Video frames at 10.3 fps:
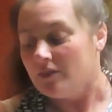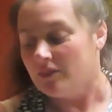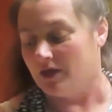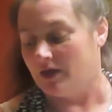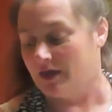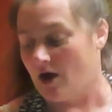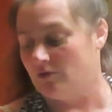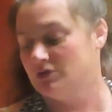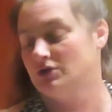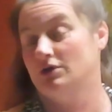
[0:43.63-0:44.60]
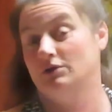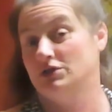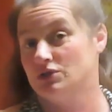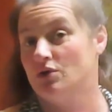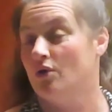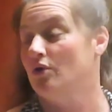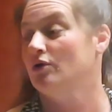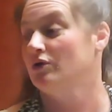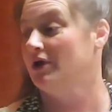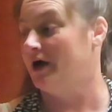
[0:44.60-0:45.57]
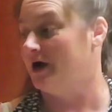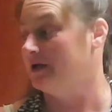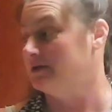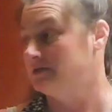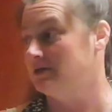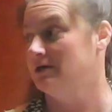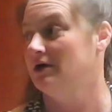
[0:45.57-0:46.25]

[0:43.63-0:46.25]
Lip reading: the counter, which is cold, and